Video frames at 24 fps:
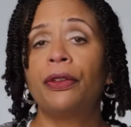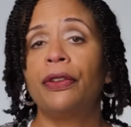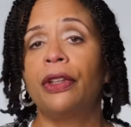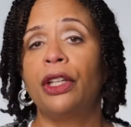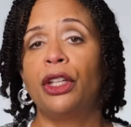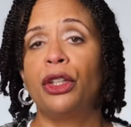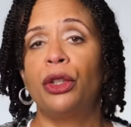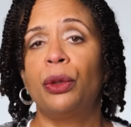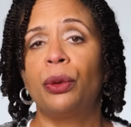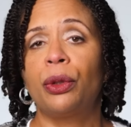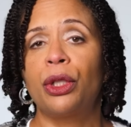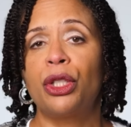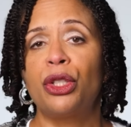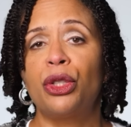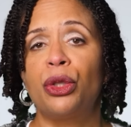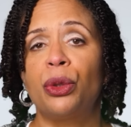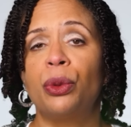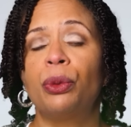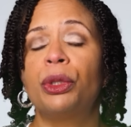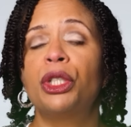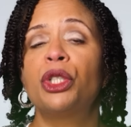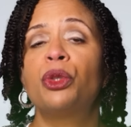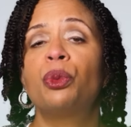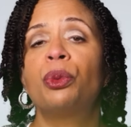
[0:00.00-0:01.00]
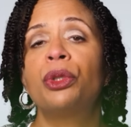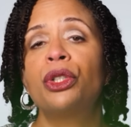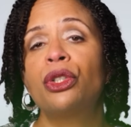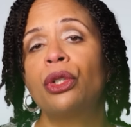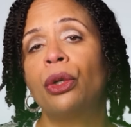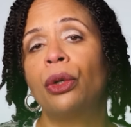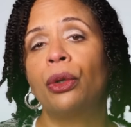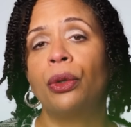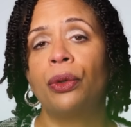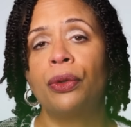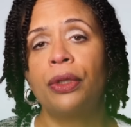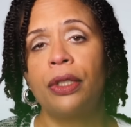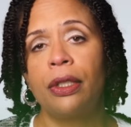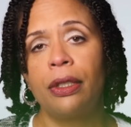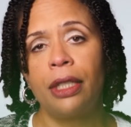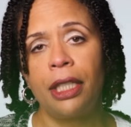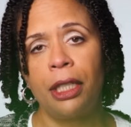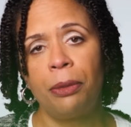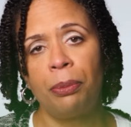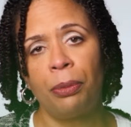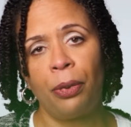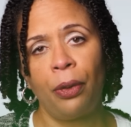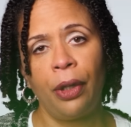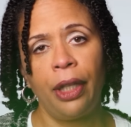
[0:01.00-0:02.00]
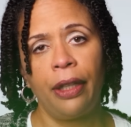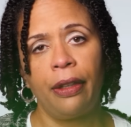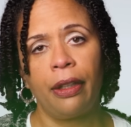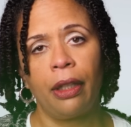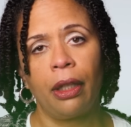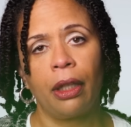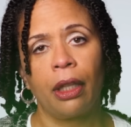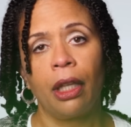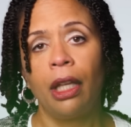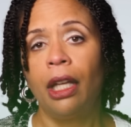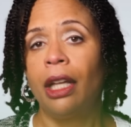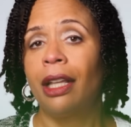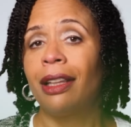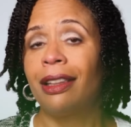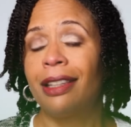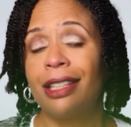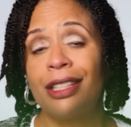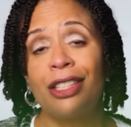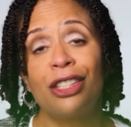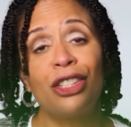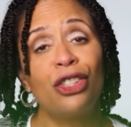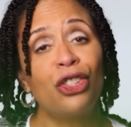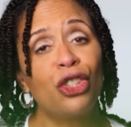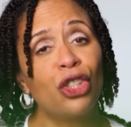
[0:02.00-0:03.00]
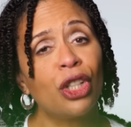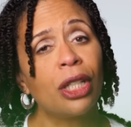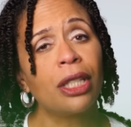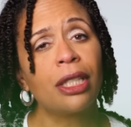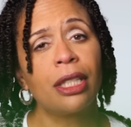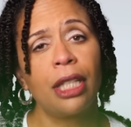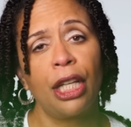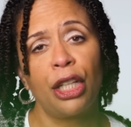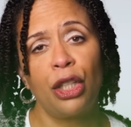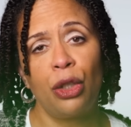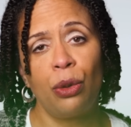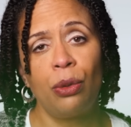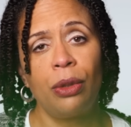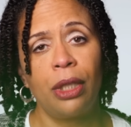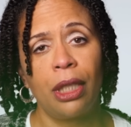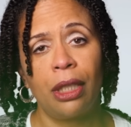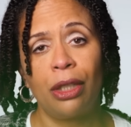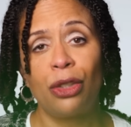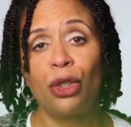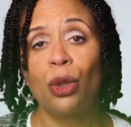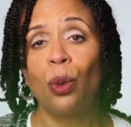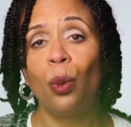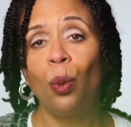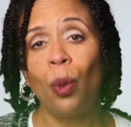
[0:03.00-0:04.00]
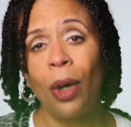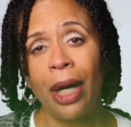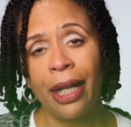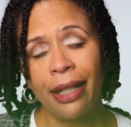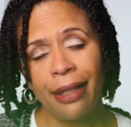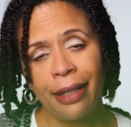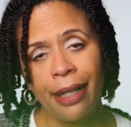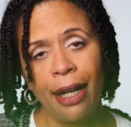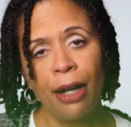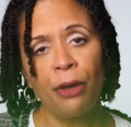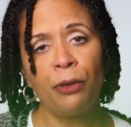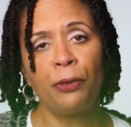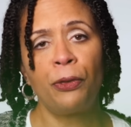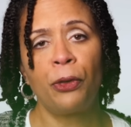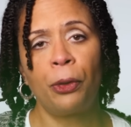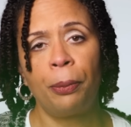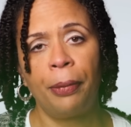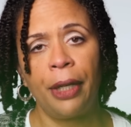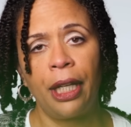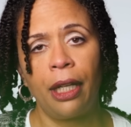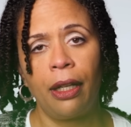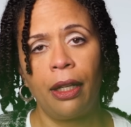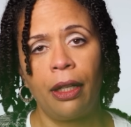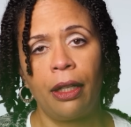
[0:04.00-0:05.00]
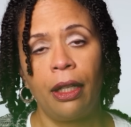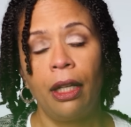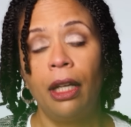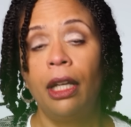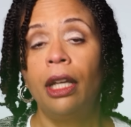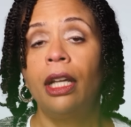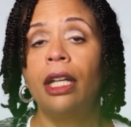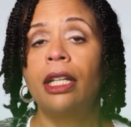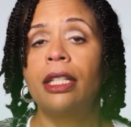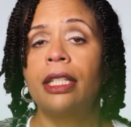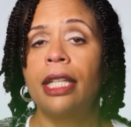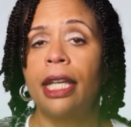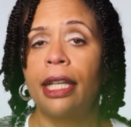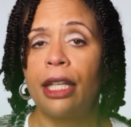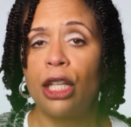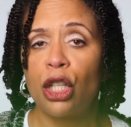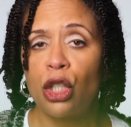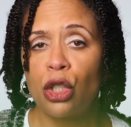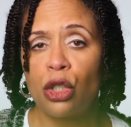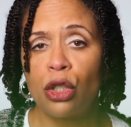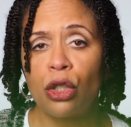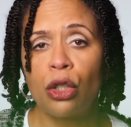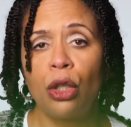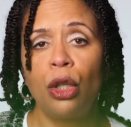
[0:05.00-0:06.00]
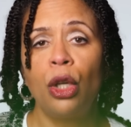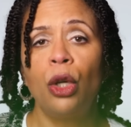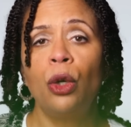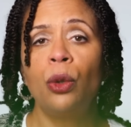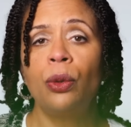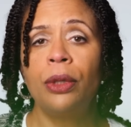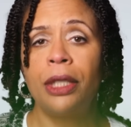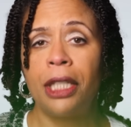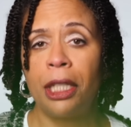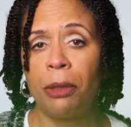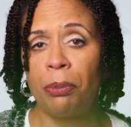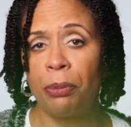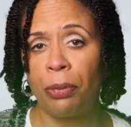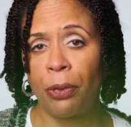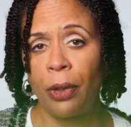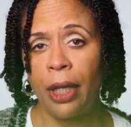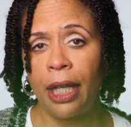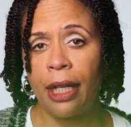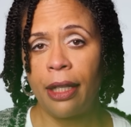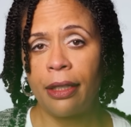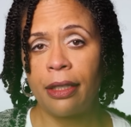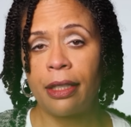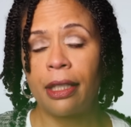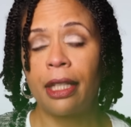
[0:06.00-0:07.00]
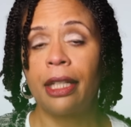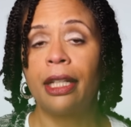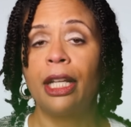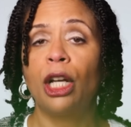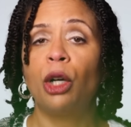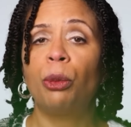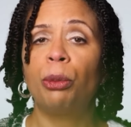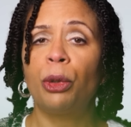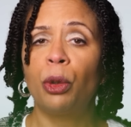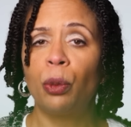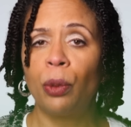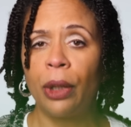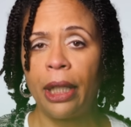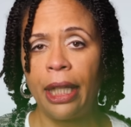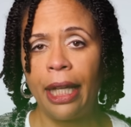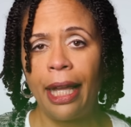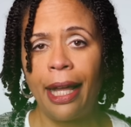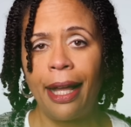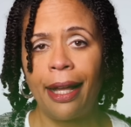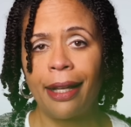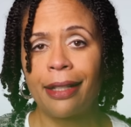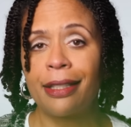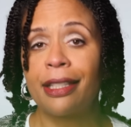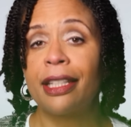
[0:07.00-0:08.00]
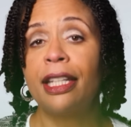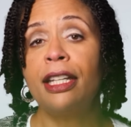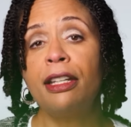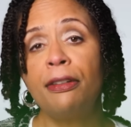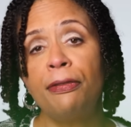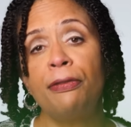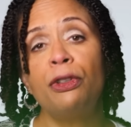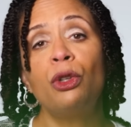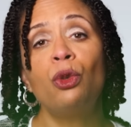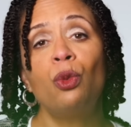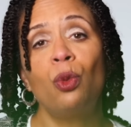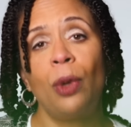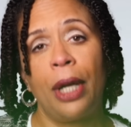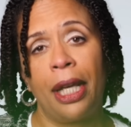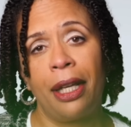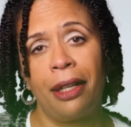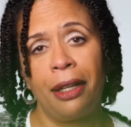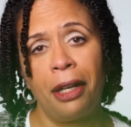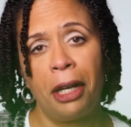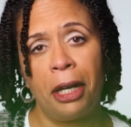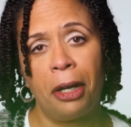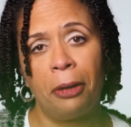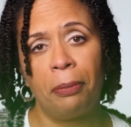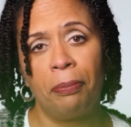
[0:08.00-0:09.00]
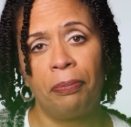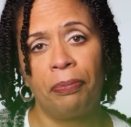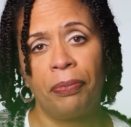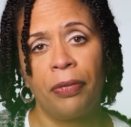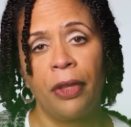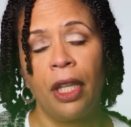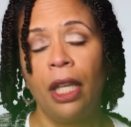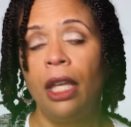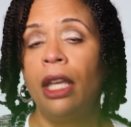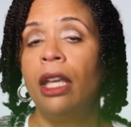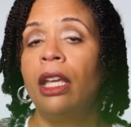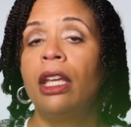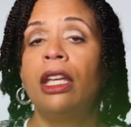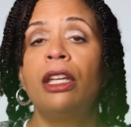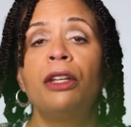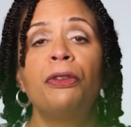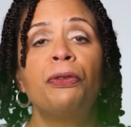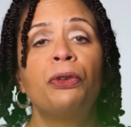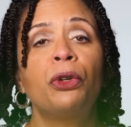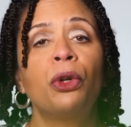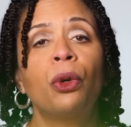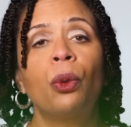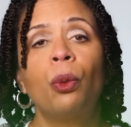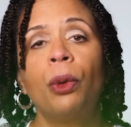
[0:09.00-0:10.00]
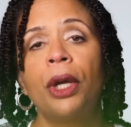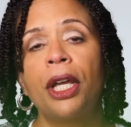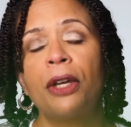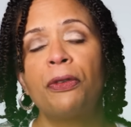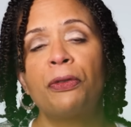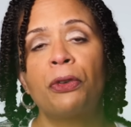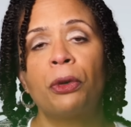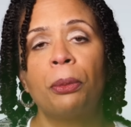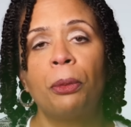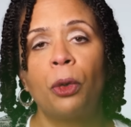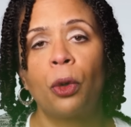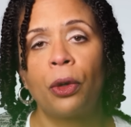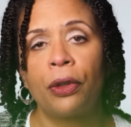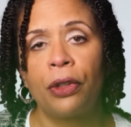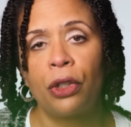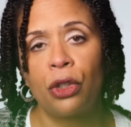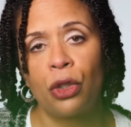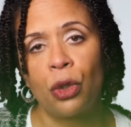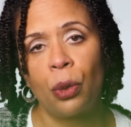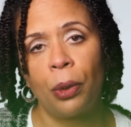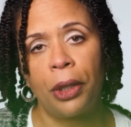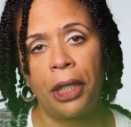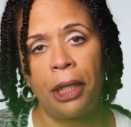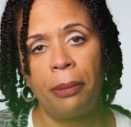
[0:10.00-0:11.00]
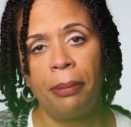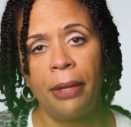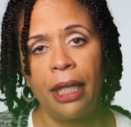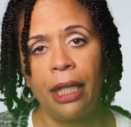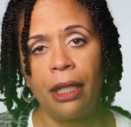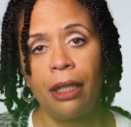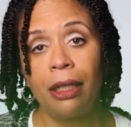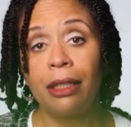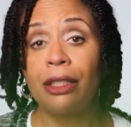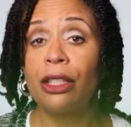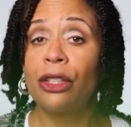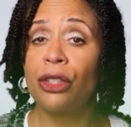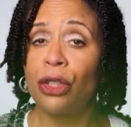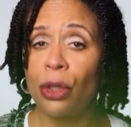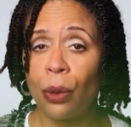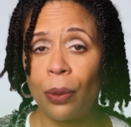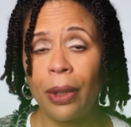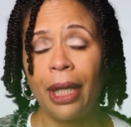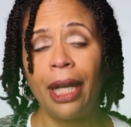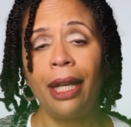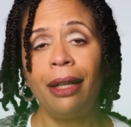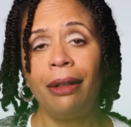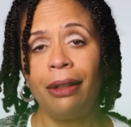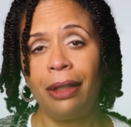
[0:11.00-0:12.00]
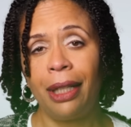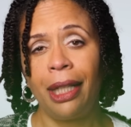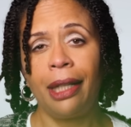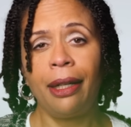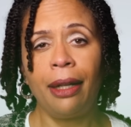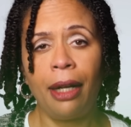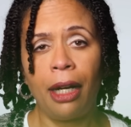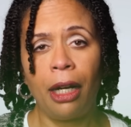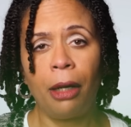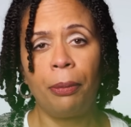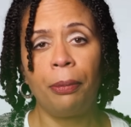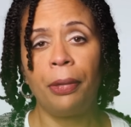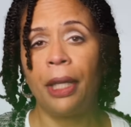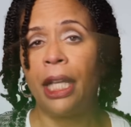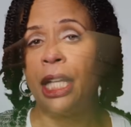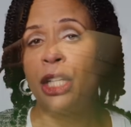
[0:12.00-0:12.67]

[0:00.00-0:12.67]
thing you can do is return to deep breathing. This is just like you did to wind down for bed. Taking slow, deep breaths can help you relax if you wake up. If you're awake for more than twenty minutes, it's okay to get up